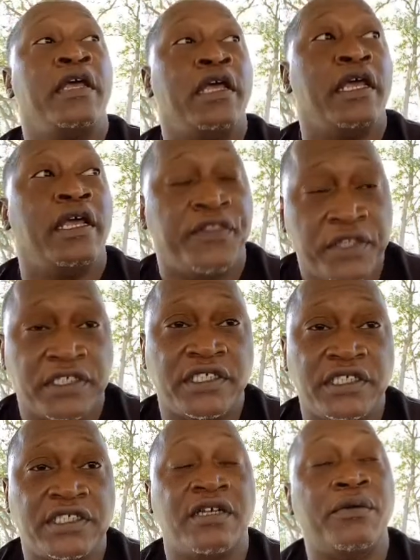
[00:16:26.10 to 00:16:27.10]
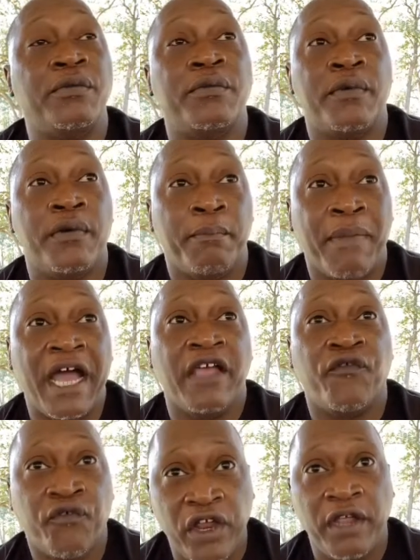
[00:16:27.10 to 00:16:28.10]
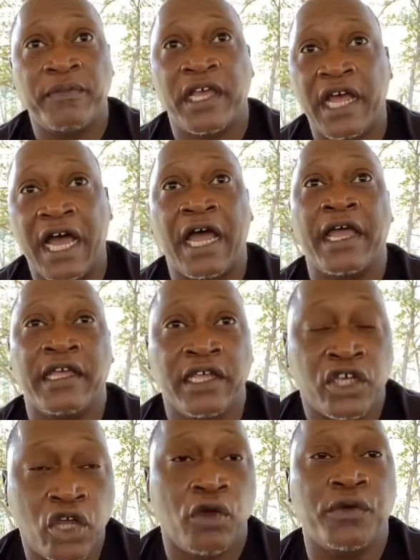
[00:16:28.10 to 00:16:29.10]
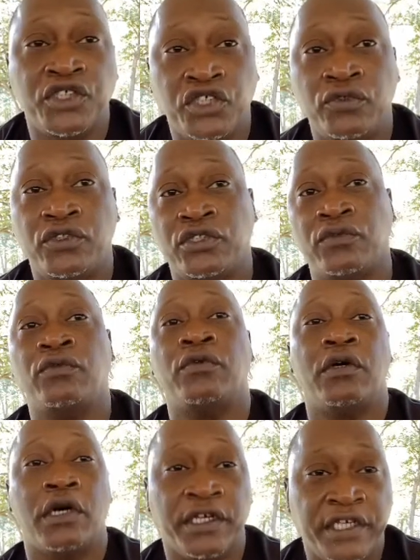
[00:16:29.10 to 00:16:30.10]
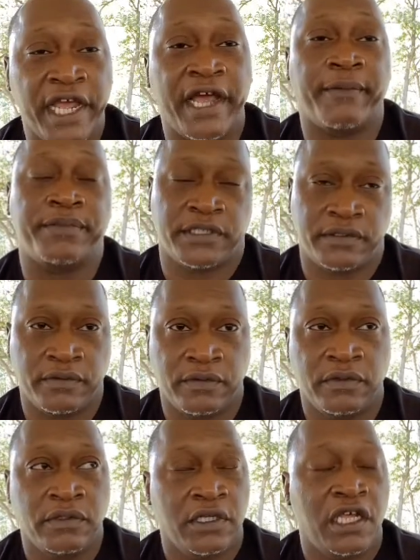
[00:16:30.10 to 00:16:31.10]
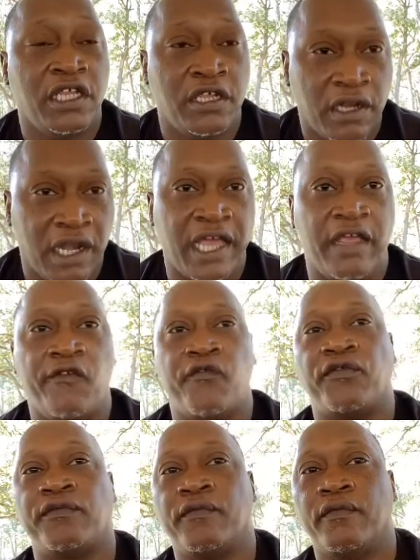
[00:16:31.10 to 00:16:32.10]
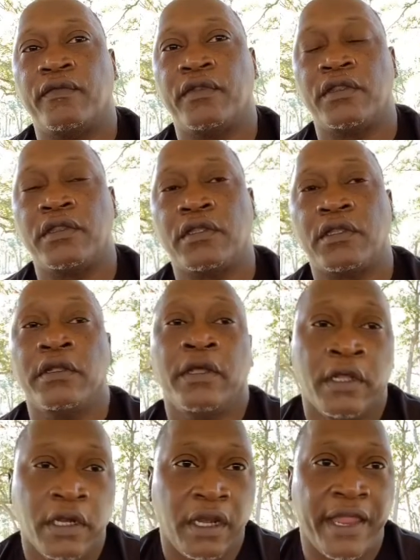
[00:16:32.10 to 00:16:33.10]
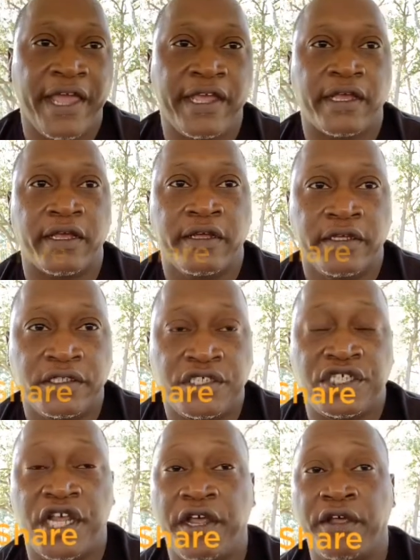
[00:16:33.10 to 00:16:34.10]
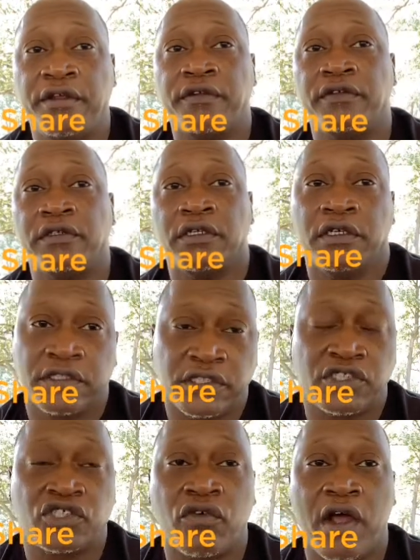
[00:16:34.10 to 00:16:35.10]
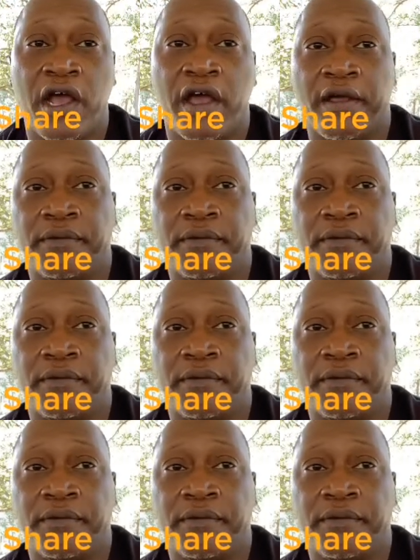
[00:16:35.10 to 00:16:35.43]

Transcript: And this is the mind frame that I encourage you to adapt in your life. Like, share, subscribe.